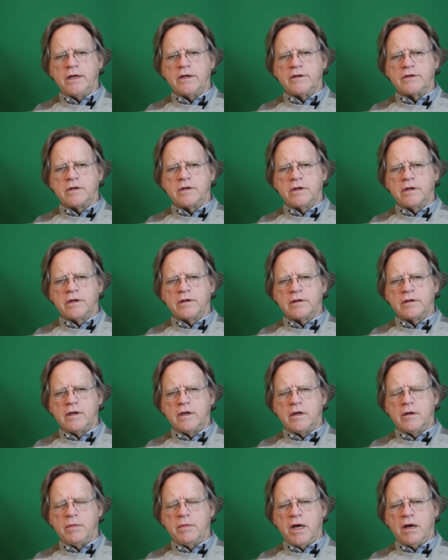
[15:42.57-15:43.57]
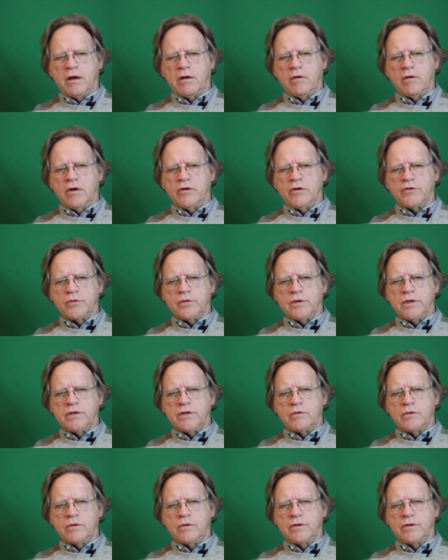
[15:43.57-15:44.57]
is going to think about grocery
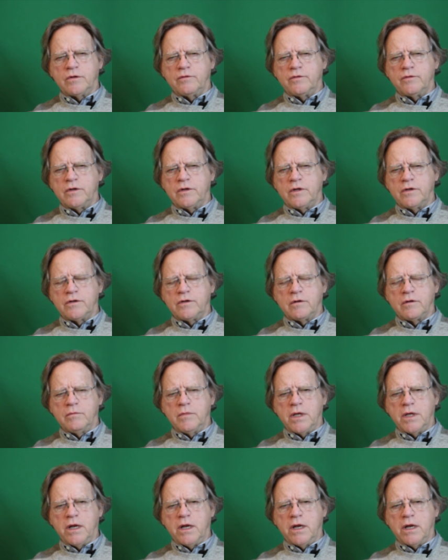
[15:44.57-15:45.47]
stores for just a minute.